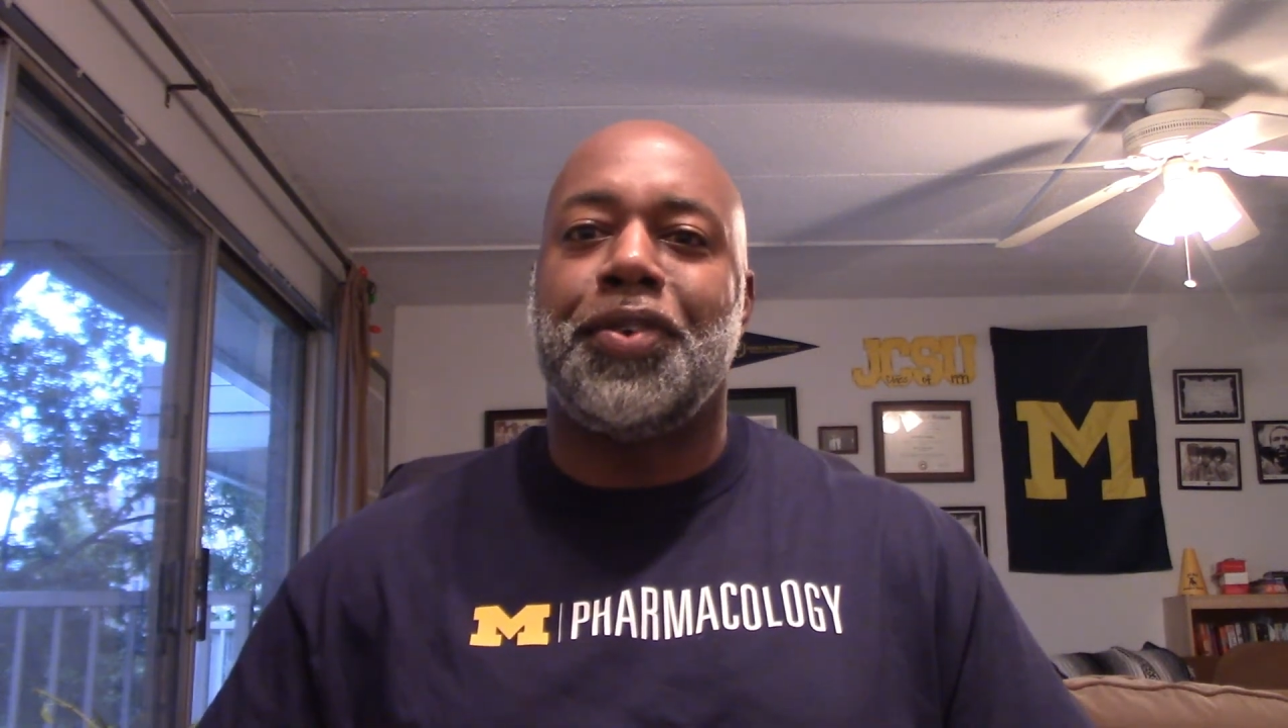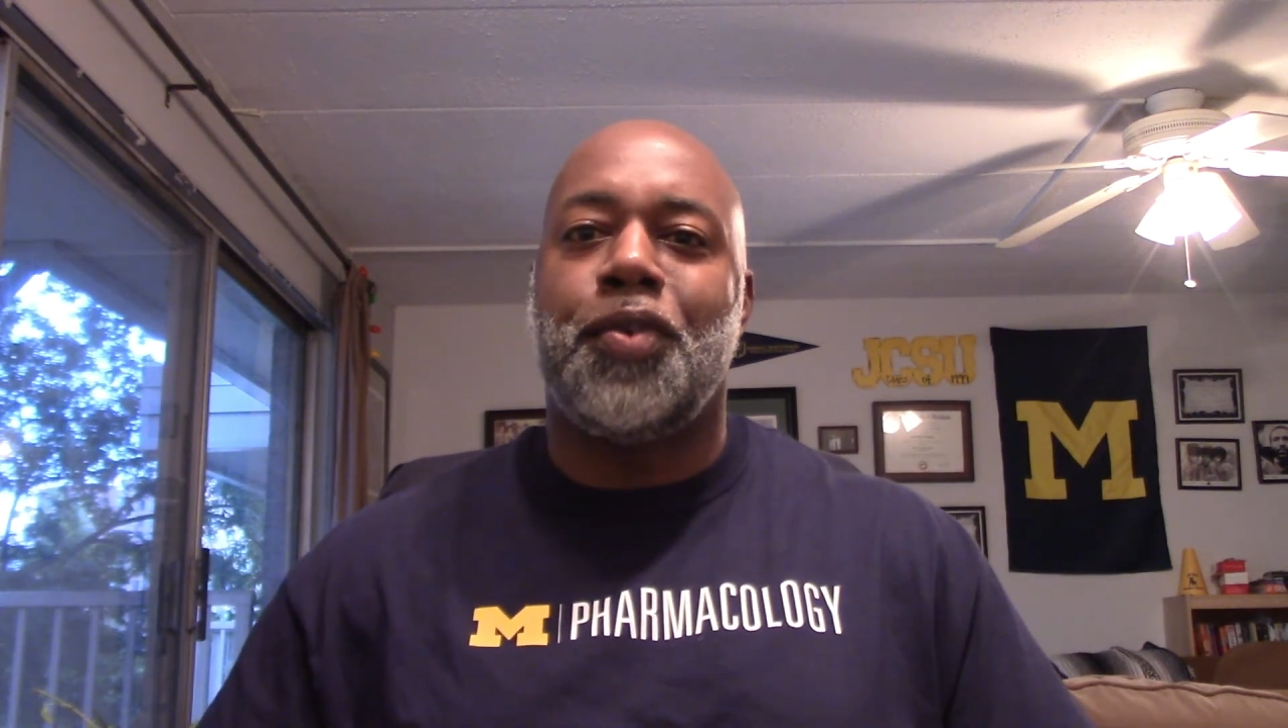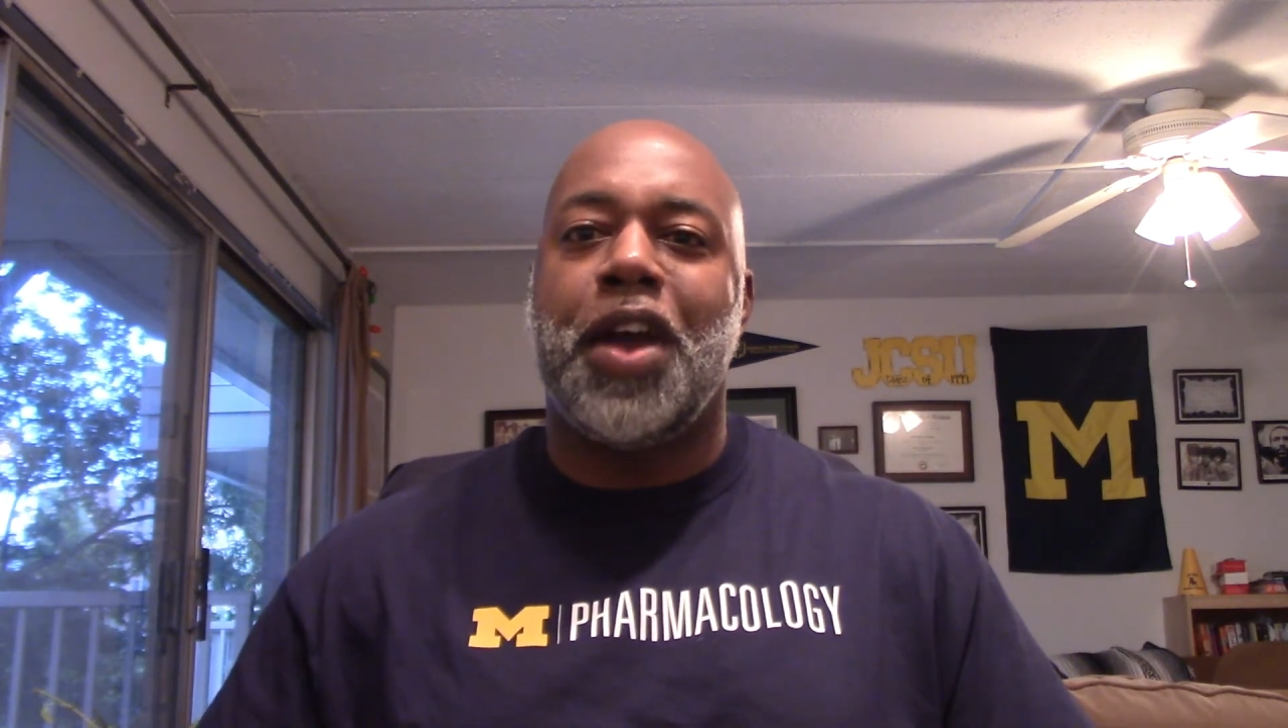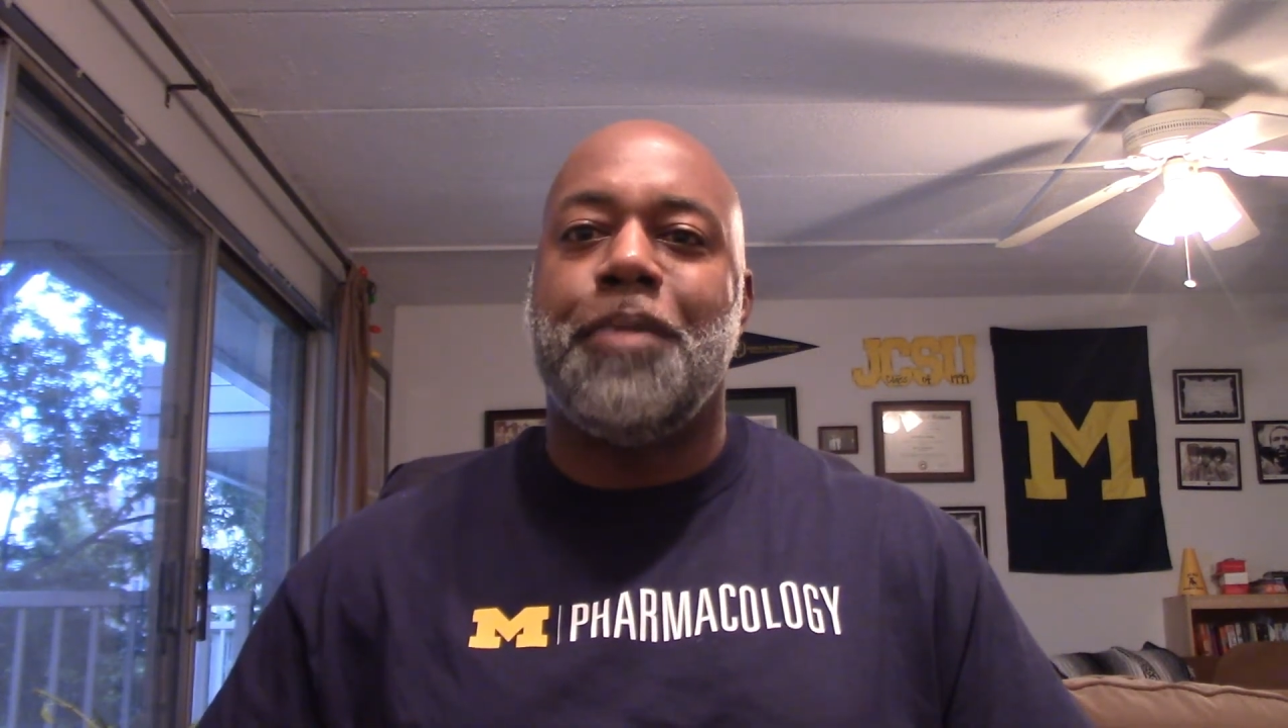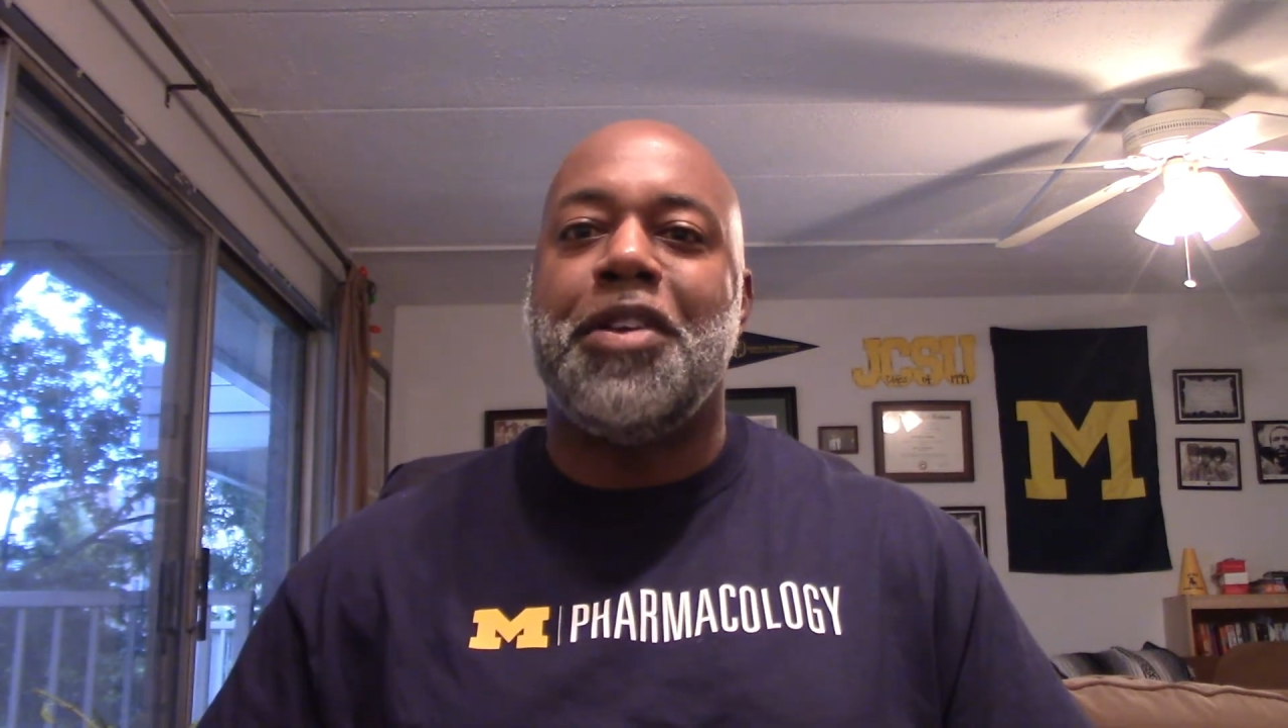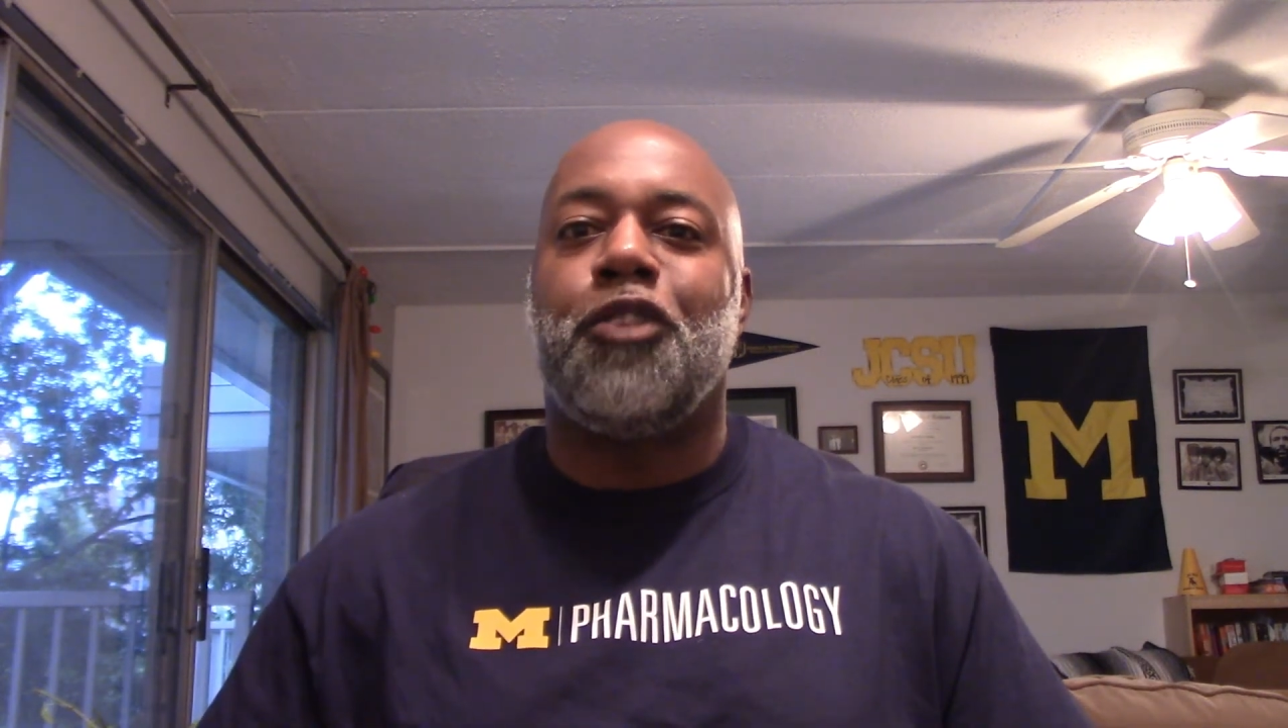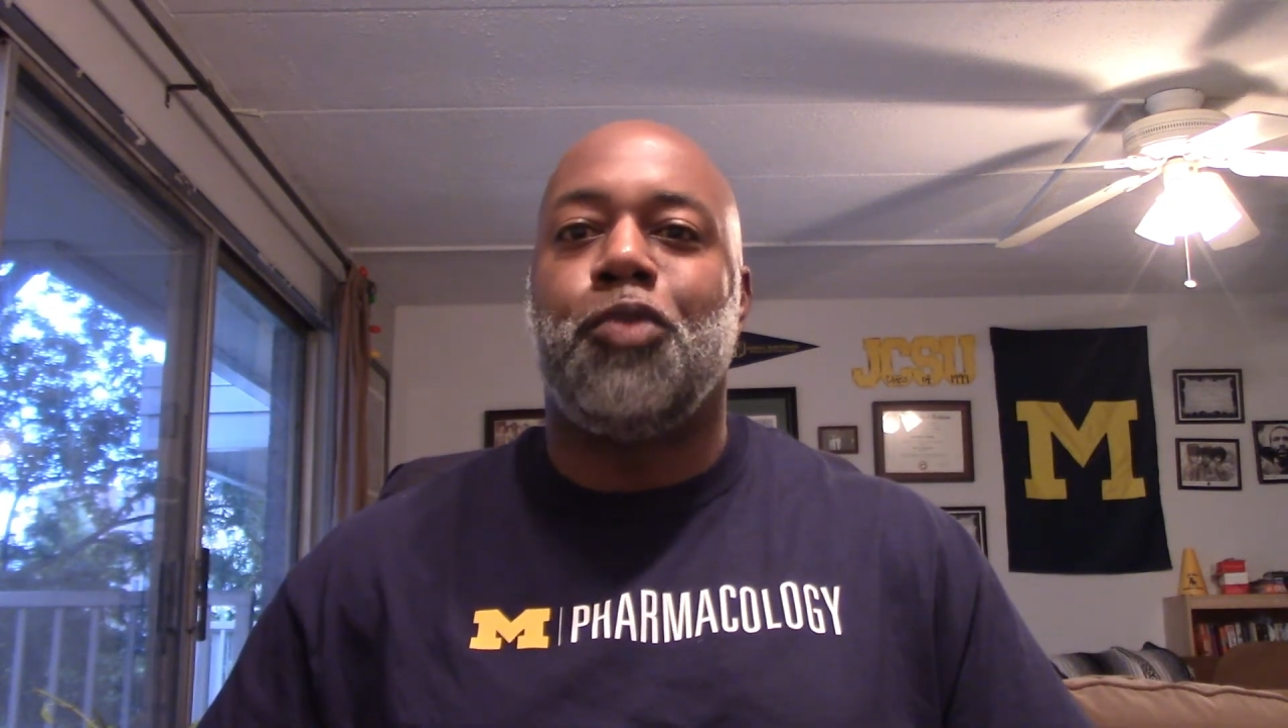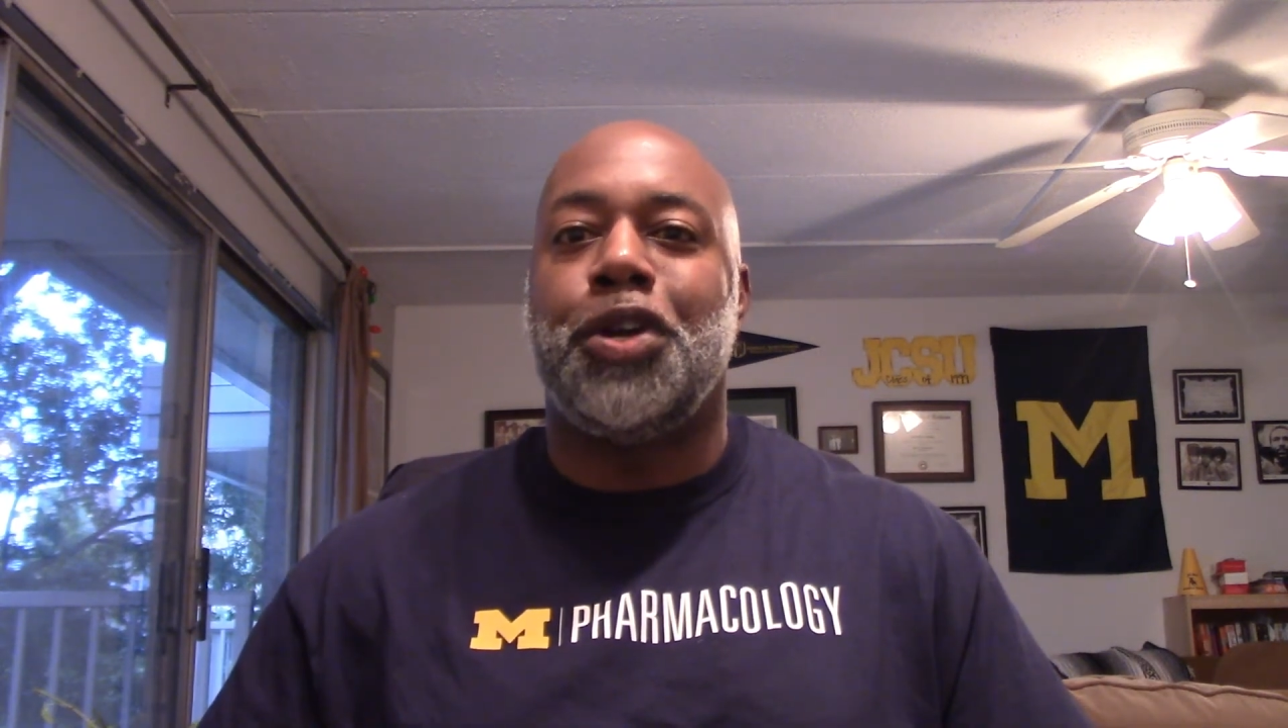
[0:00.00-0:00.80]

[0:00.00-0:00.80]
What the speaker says: quite a bit of